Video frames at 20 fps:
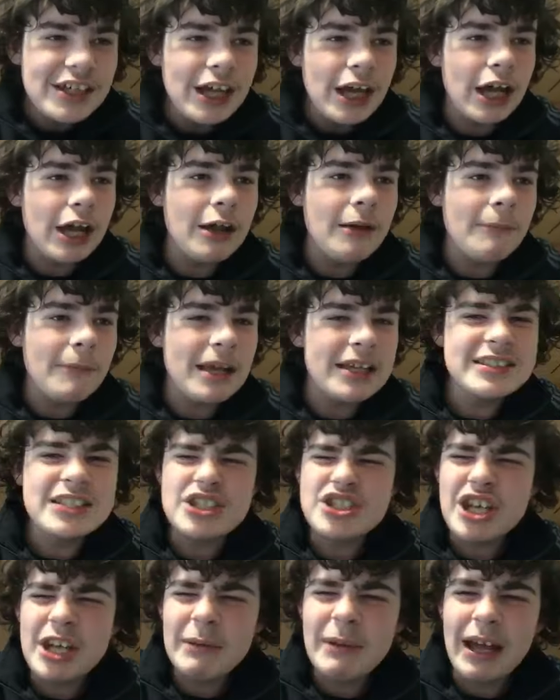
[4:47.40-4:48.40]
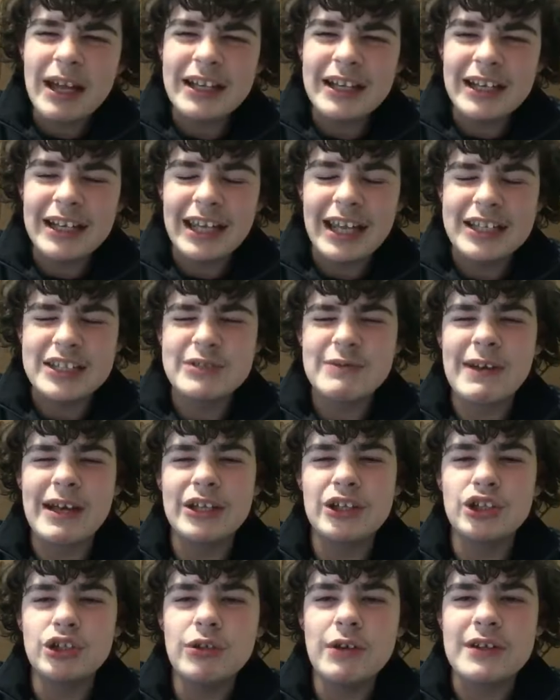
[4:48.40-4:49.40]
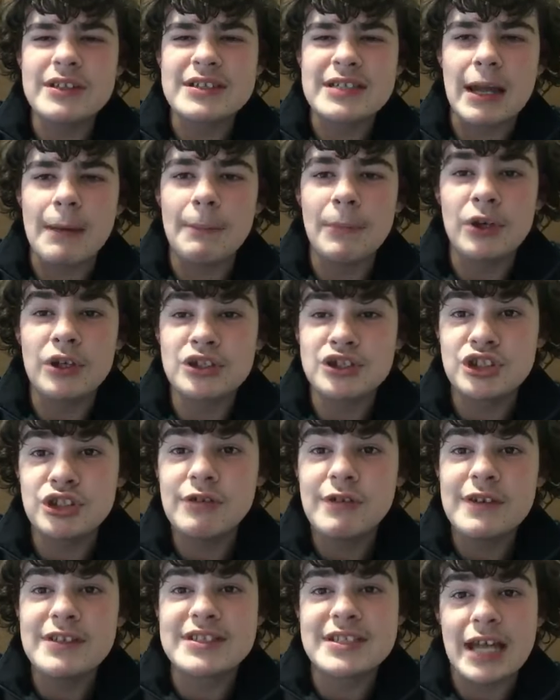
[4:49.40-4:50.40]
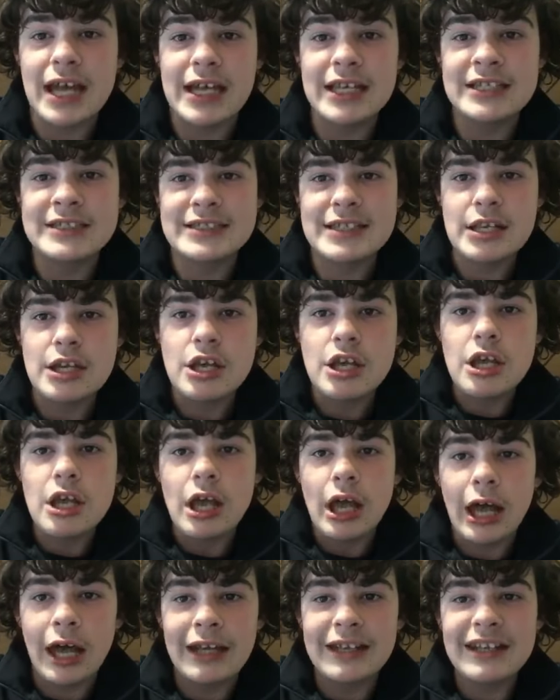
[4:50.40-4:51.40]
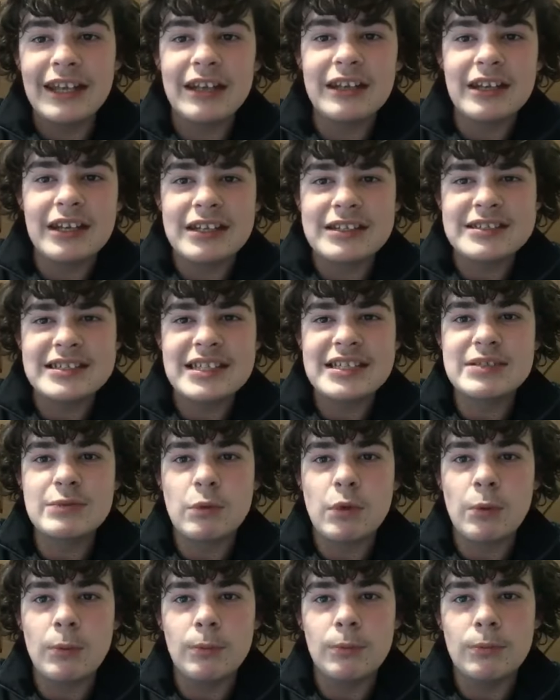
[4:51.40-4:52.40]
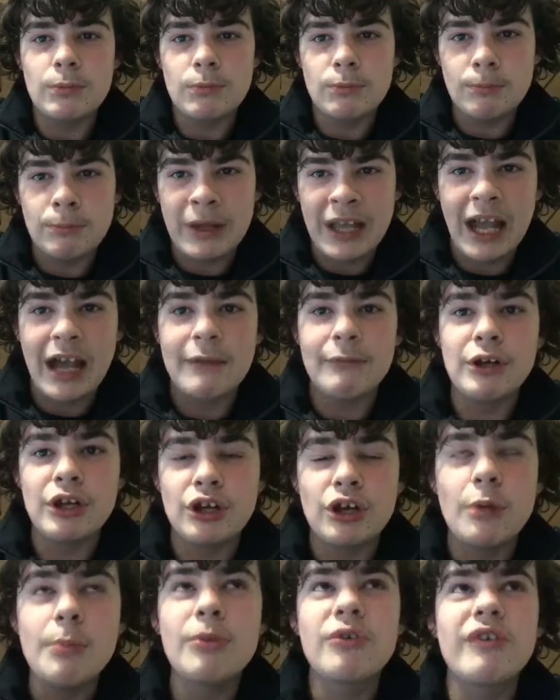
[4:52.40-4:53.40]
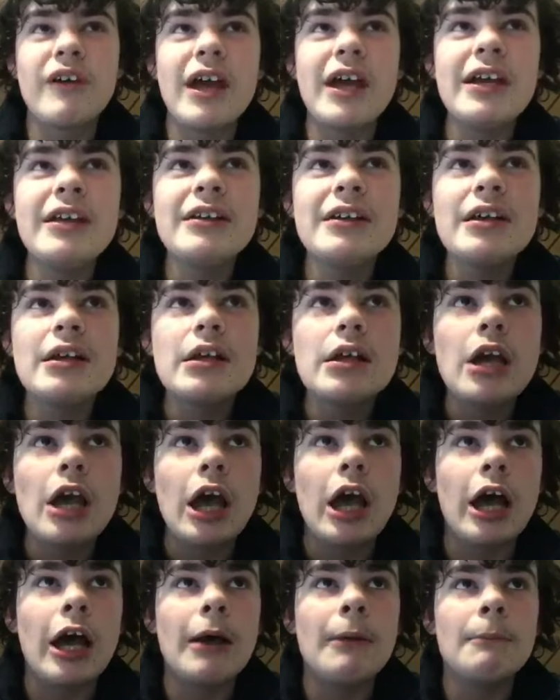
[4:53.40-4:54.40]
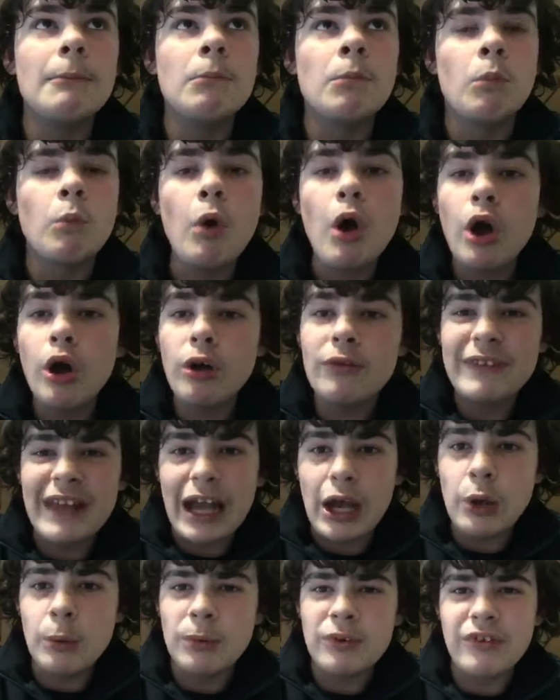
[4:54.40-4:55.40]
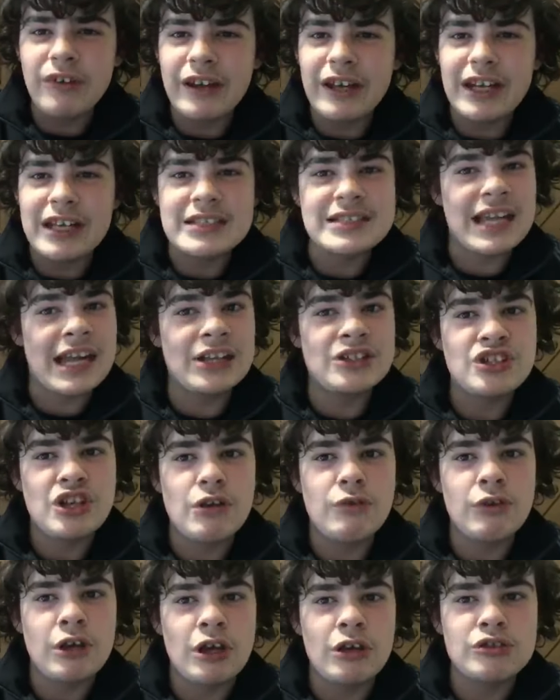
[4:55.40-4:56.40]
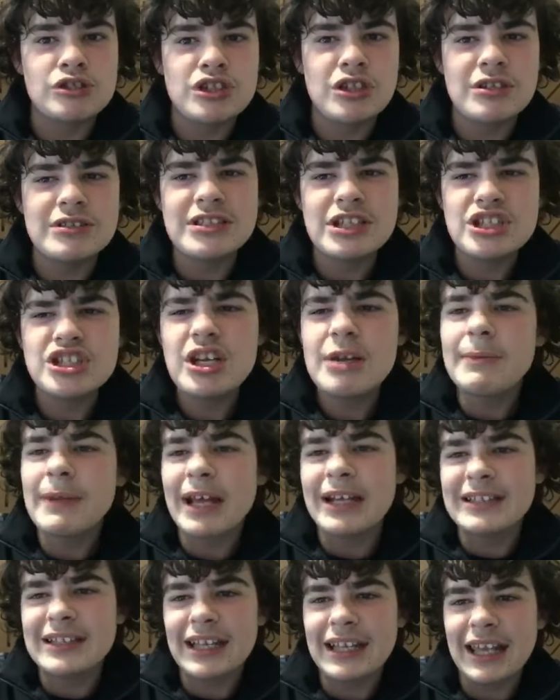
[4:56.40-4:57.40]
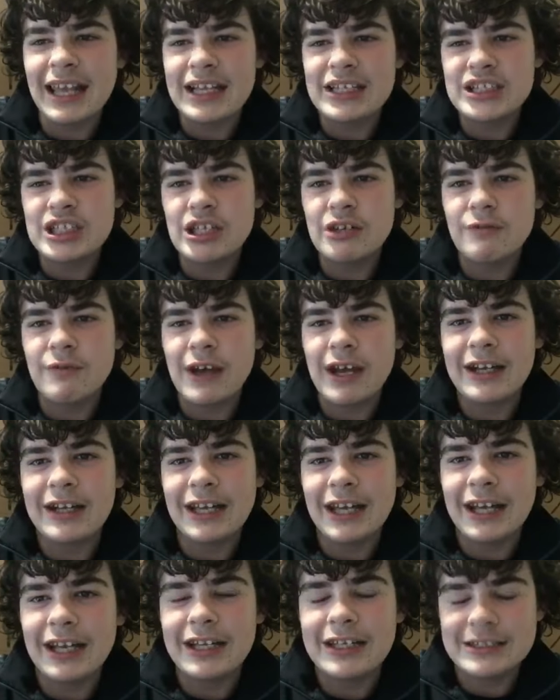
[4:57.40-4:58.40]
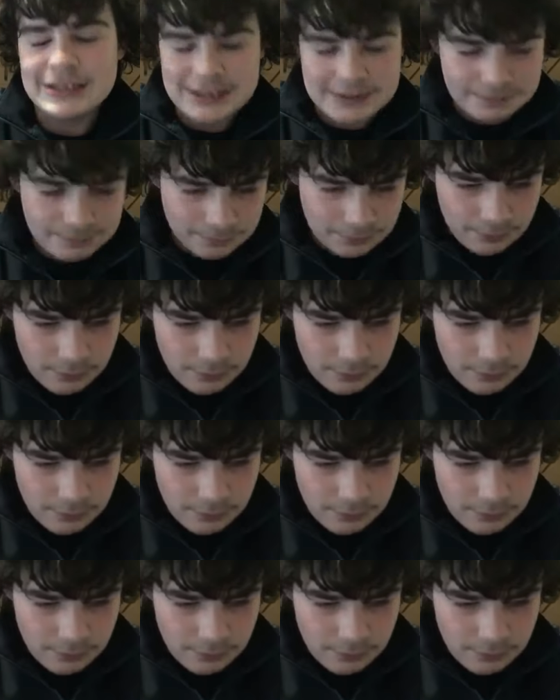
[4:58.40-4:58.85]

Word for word: um, it's a shame that I didn't get to ride Eurosat, because Eurosat is, at the end of the season, will be having an upgrade. Um, what that upgrade is, I don't know, so it's a shame that I didn't get to ride it in its